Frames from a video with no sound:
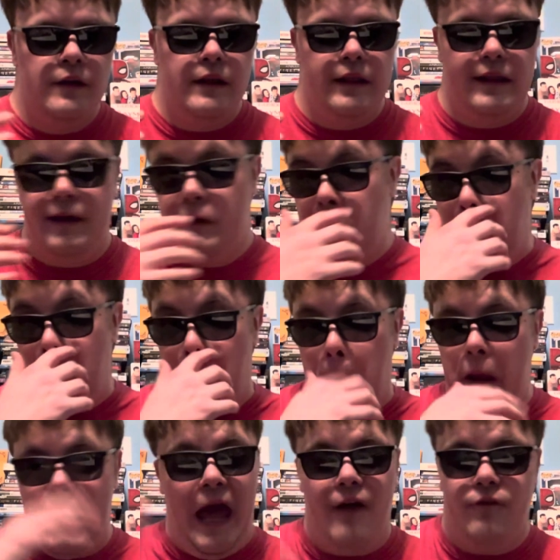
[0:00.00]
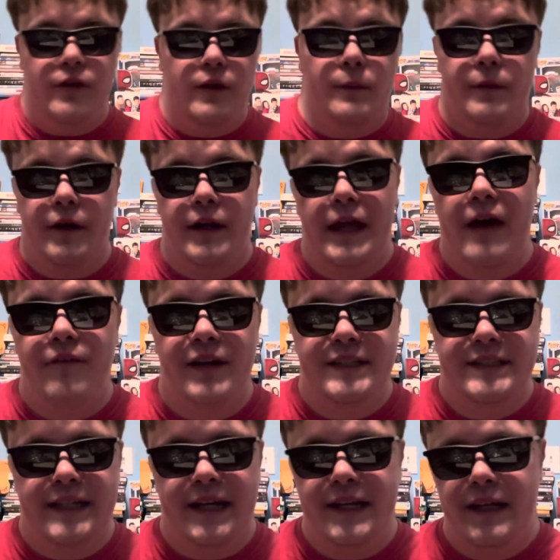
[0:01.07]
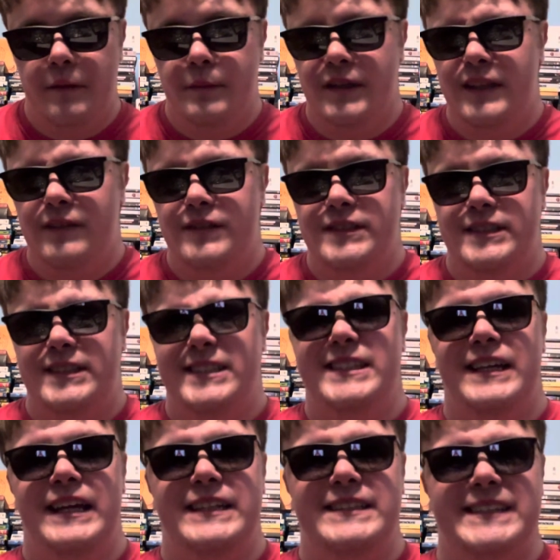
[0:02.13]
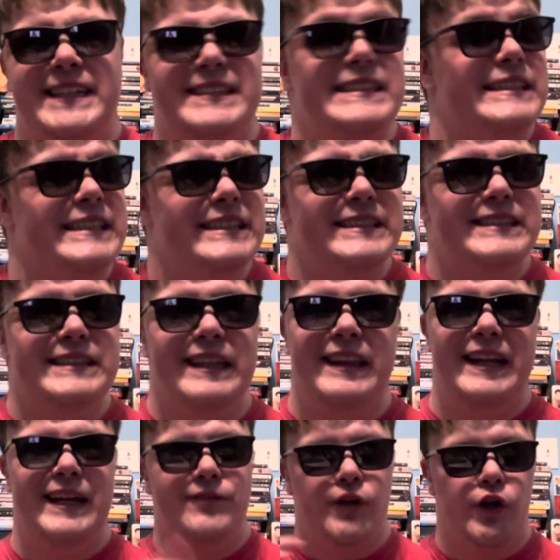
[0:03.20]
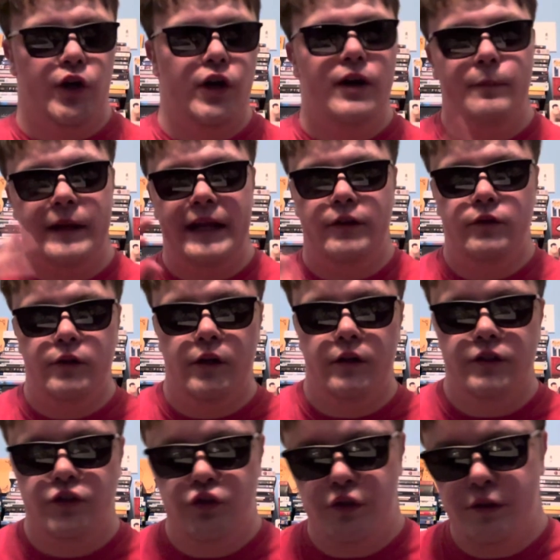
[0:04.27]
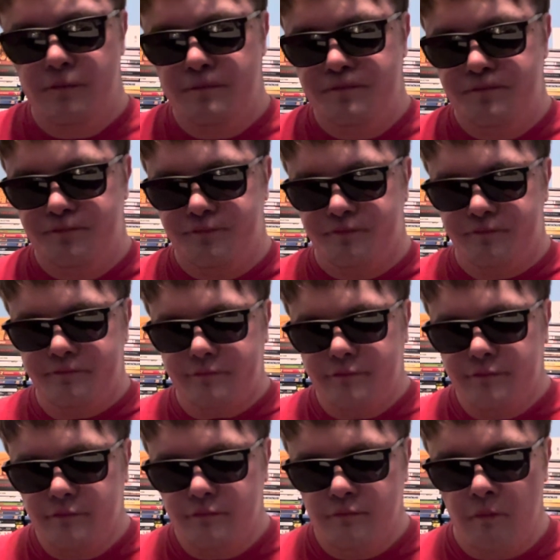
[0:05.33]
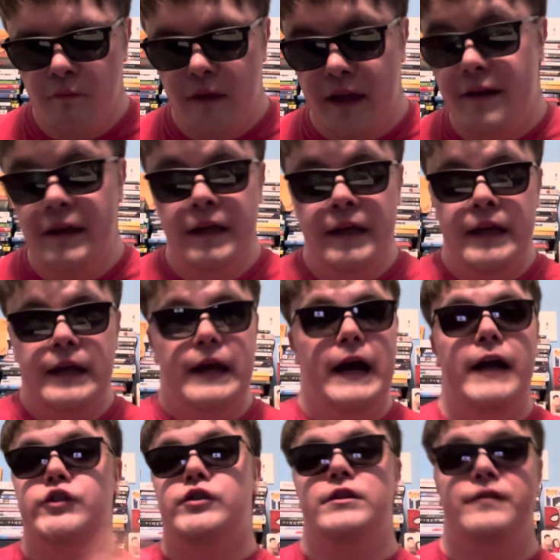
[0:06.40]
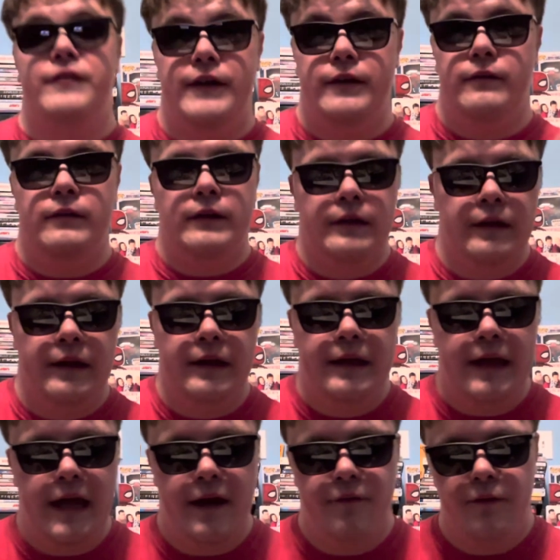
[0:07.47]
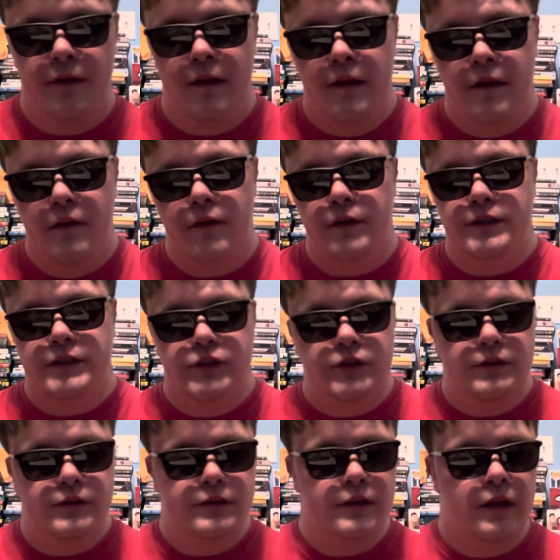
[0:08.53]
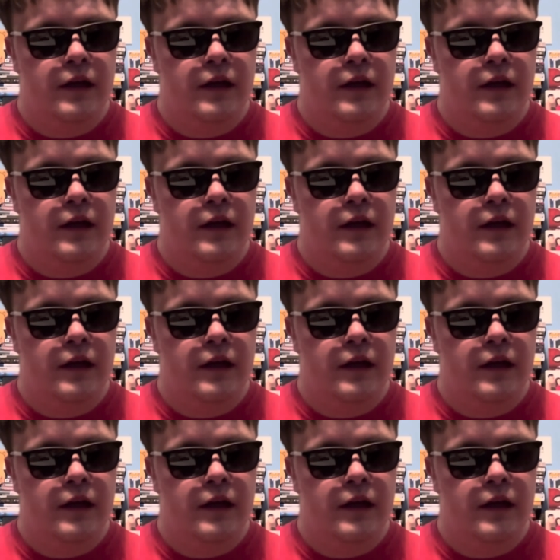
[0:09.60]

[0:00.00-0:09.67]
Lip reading: like half of them are going to have anxiety, I believe is a statistic that I've heard, but I don't know is true. And I sure as hell have those issues.